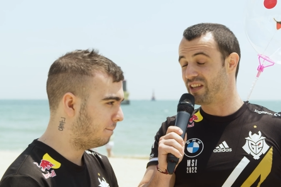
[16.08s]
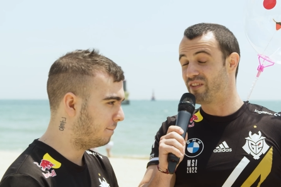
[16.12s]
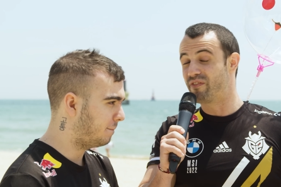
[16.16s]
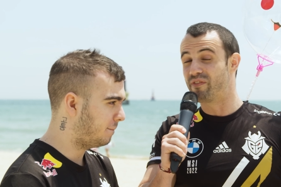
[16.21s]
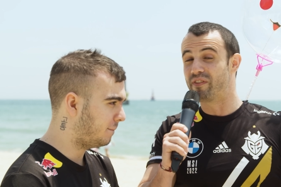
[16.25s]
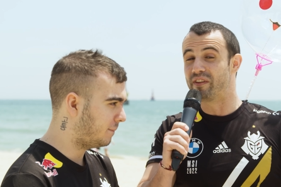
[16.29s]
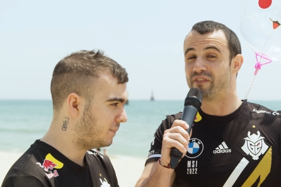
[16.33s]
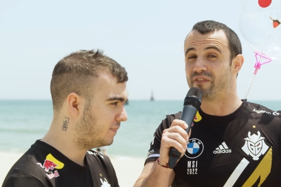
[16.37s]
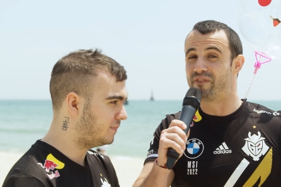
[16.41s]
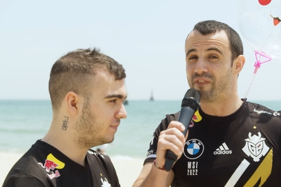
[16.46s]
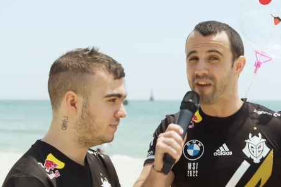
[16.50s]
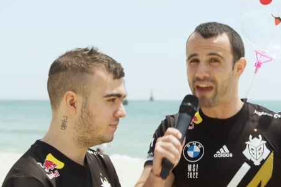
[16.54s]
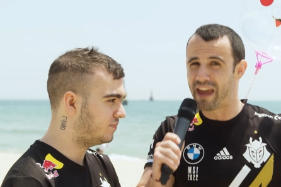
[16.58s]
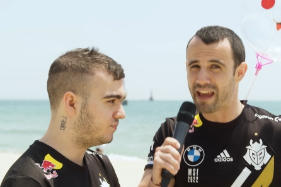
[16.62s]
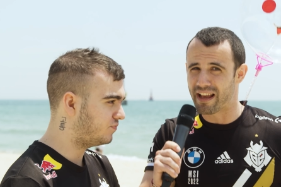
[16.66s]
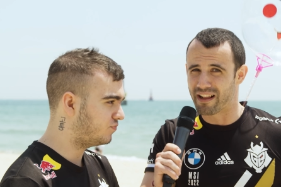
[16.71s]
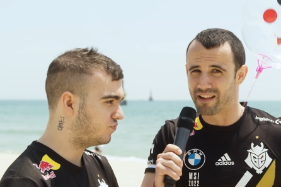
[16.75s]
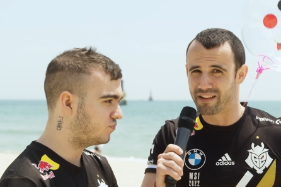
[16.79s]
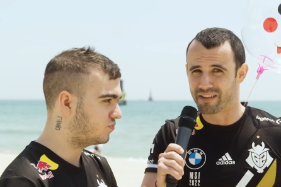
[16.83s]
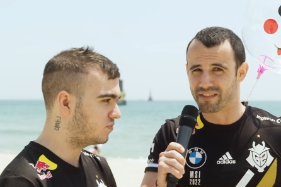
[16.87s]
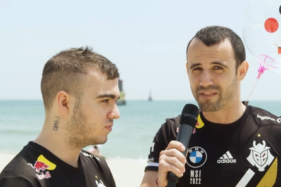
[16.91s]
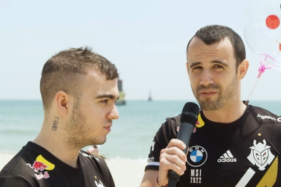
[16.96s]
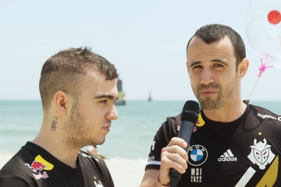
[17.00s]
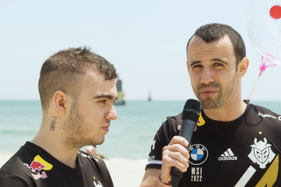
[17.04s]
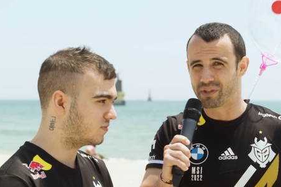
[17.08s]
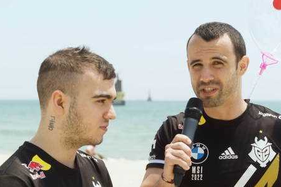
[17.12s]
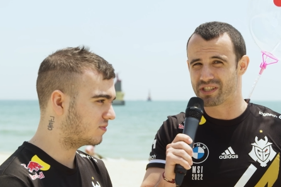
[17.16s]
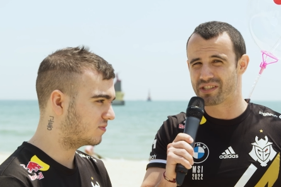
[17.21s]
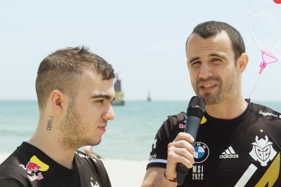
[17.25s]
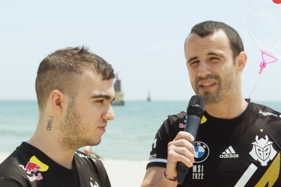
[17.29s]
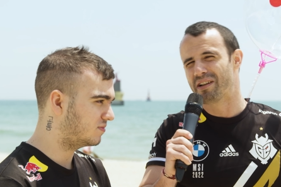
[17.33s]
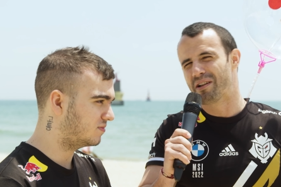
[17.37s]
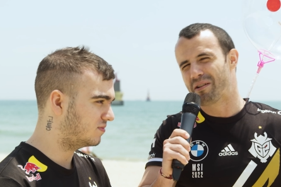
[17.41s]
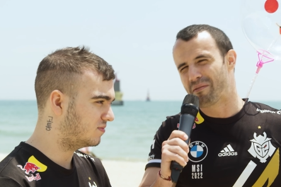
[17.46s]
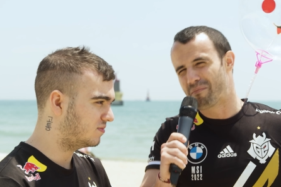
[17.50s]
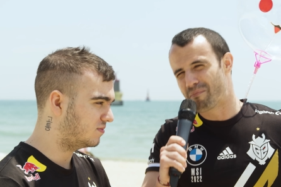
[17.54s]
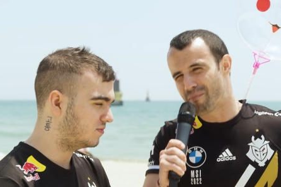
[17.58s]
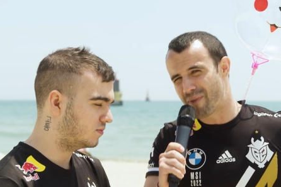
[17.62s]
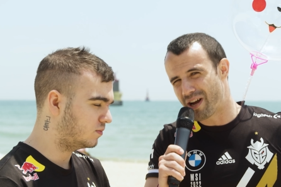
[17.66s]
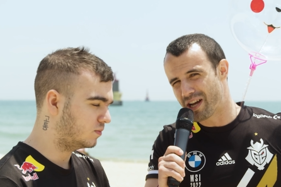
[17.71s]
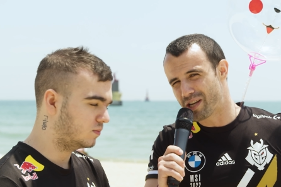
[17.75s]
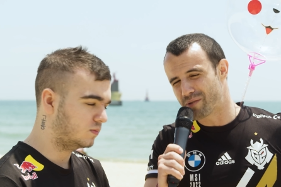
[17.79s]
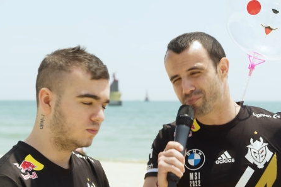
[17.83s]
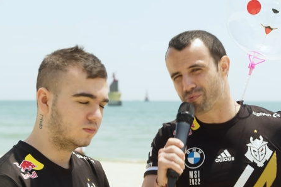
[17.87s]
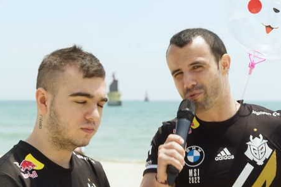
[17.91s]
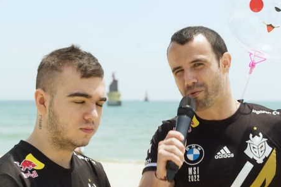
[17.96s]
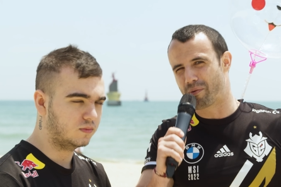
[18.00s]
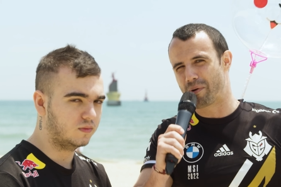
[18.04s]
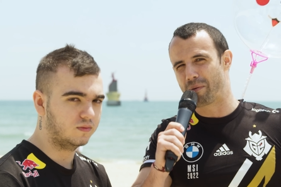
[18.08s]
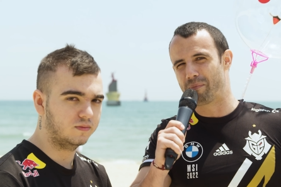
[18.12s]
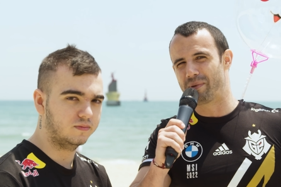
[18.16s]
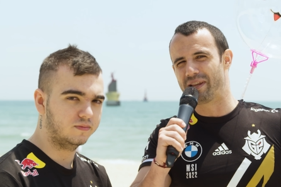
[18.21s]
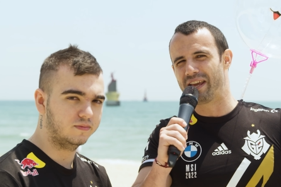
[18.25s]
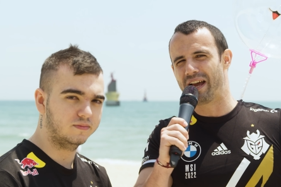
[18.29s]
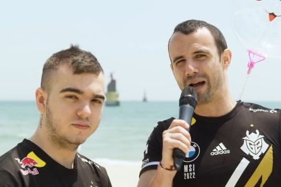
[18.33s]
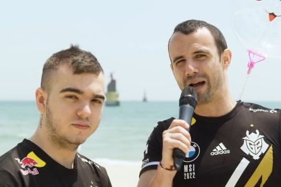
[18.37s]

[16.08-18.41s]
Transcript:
Speaker 1: if he fails, which might probably